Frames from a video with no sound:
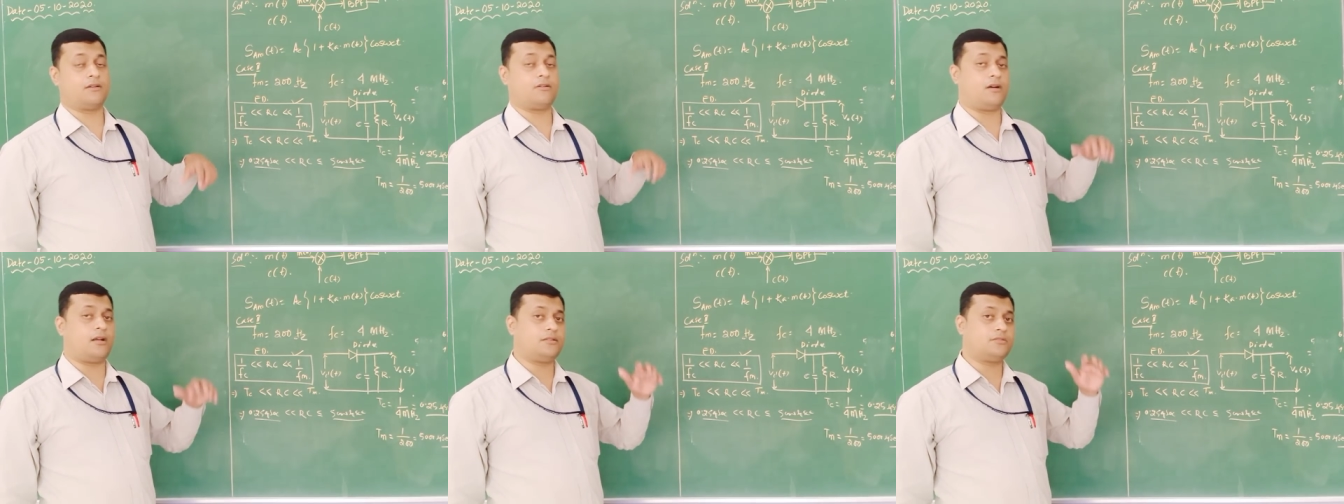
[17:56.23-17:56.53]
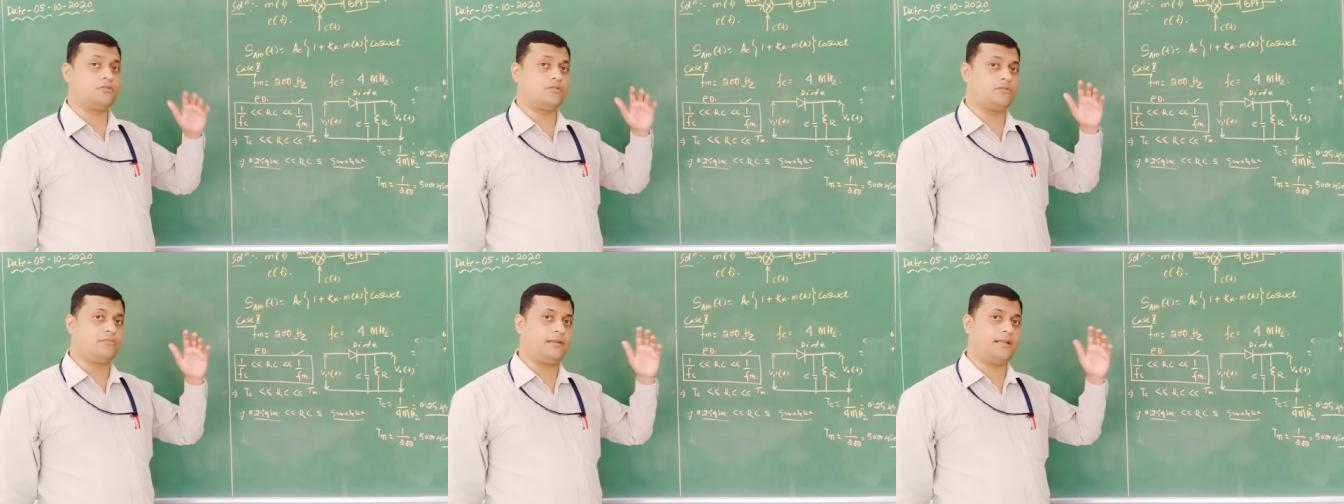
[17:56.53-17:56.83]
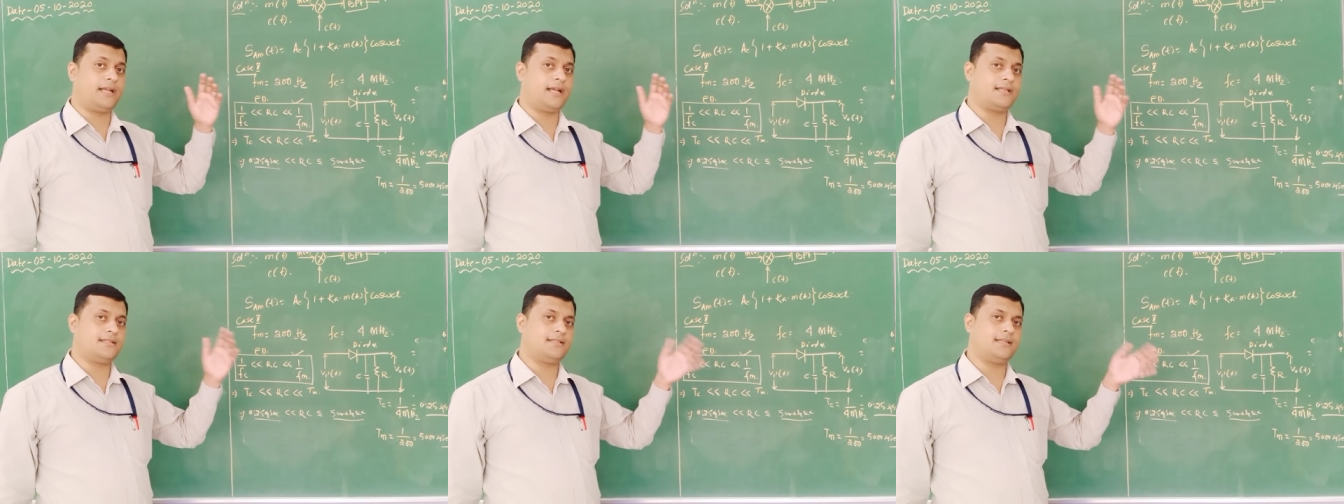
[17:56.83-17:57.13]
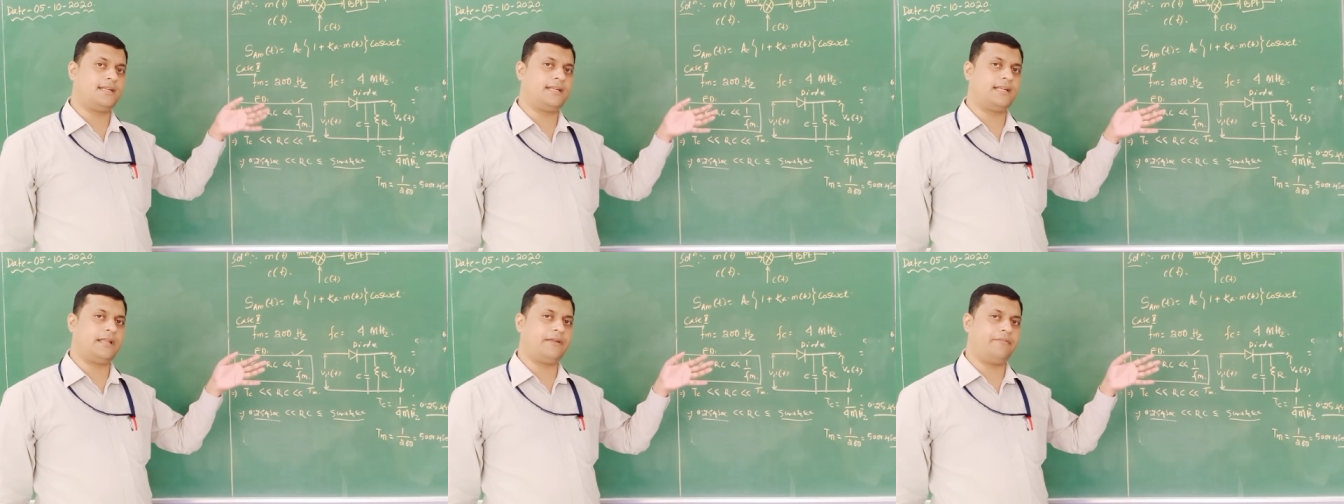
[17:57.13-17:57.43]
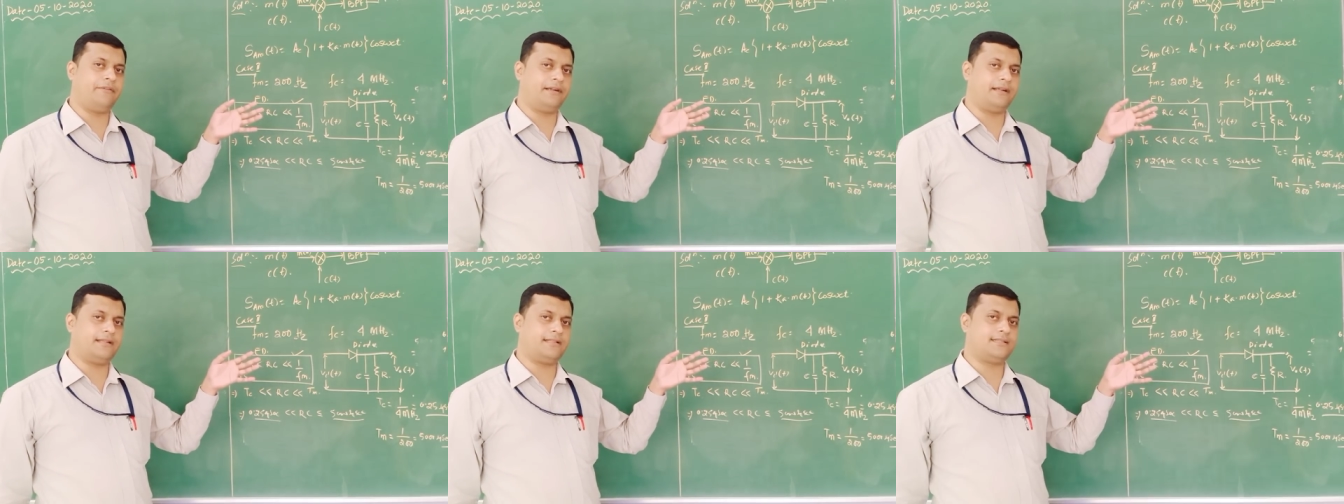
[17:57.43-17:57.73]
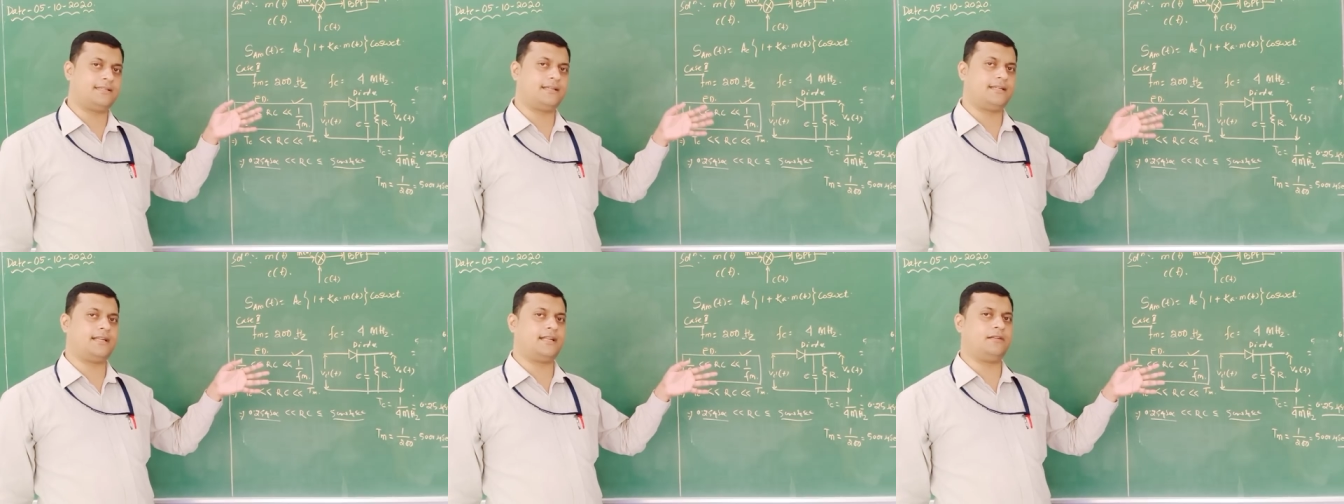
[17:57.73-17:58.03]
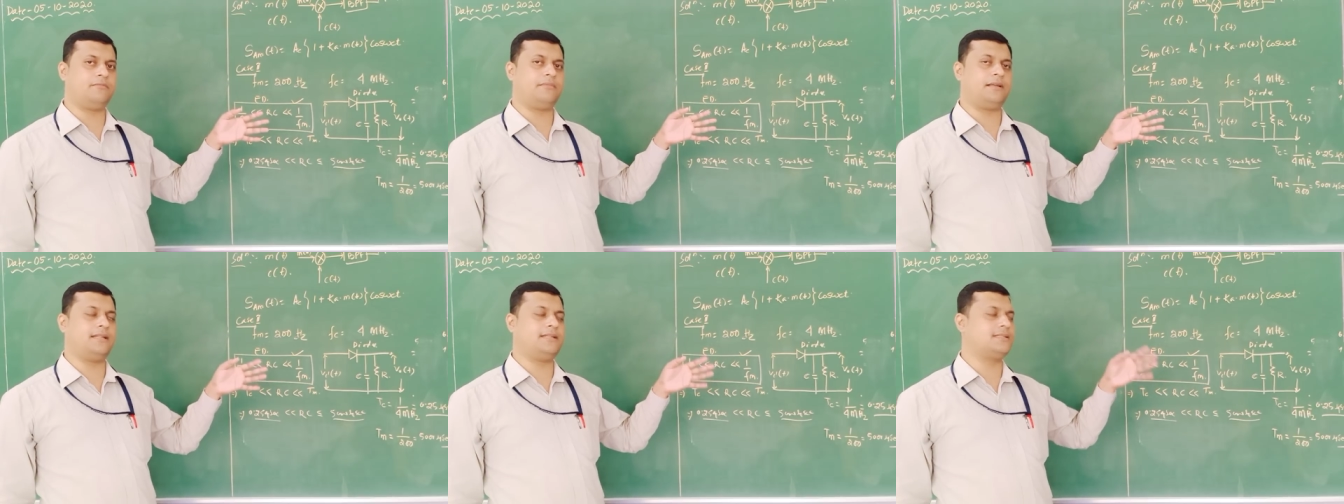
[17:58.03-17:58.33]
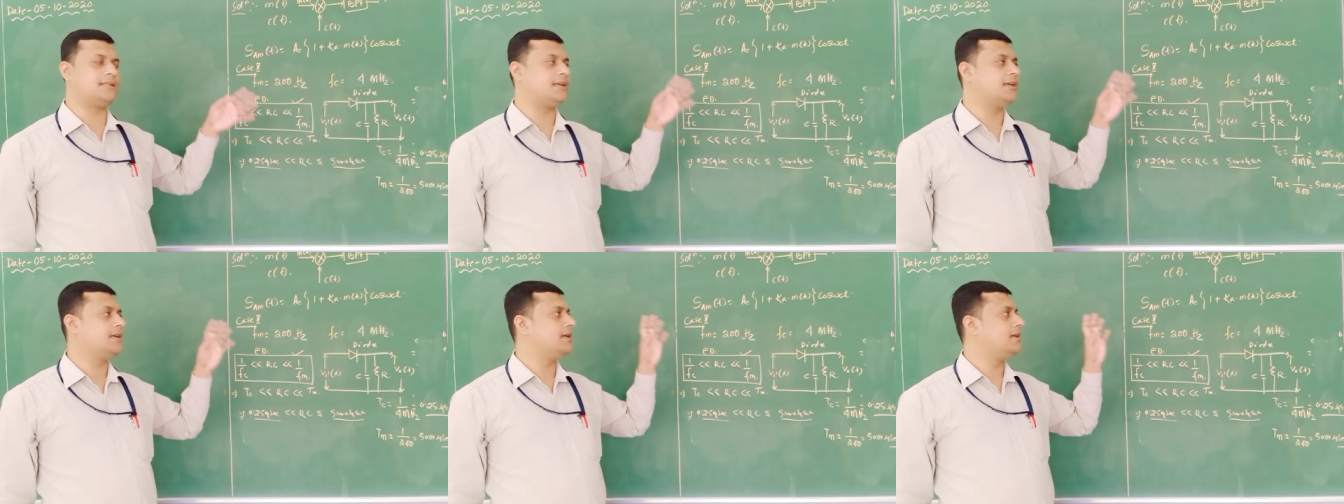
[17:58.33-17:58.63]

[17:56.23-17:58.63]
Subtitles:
Cos omega ct, if it is written, means